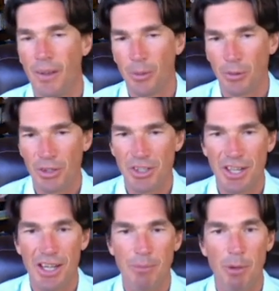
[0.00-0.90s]
with the
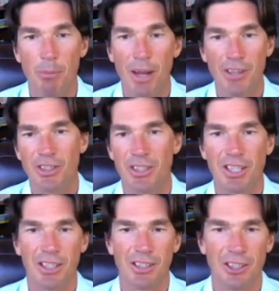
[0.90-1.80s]
same matching
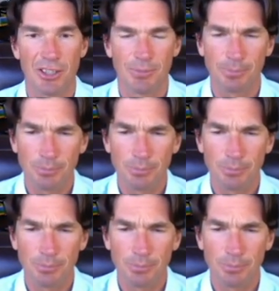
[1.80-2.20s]
techniques